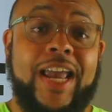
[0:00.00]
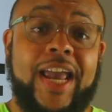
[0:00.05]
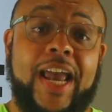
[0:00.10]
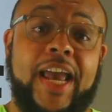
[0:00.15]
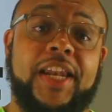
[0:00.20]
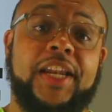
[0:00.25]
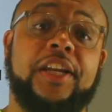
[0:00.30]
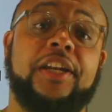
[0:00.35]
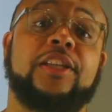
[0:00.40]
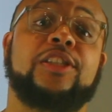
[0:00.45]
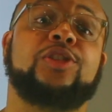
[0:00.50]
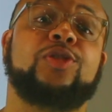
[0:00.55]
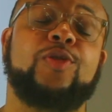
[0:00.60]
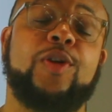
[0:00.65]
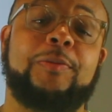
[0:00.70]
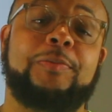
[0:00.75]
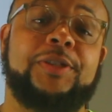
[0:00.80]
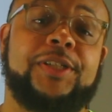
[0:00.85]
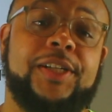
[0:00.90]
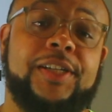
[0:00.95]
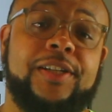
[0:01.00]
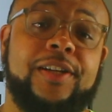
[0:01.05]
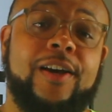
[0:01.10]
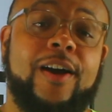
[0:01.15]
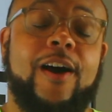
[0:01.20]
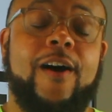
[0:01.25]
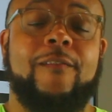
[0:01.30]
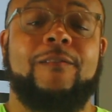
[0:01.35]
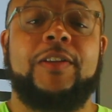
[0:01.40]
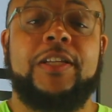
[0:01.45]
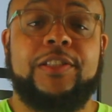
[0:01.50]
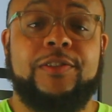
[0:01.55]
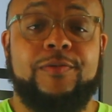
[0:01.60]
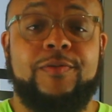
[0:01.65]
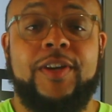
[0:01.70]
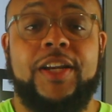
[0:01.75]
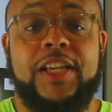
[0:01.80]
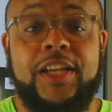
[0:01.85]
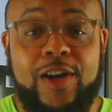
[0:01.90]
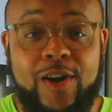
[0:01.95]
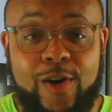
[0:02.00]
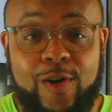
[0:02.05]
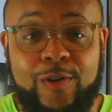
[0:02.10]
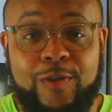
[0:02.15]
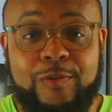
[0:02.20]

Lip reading: in the description of this video.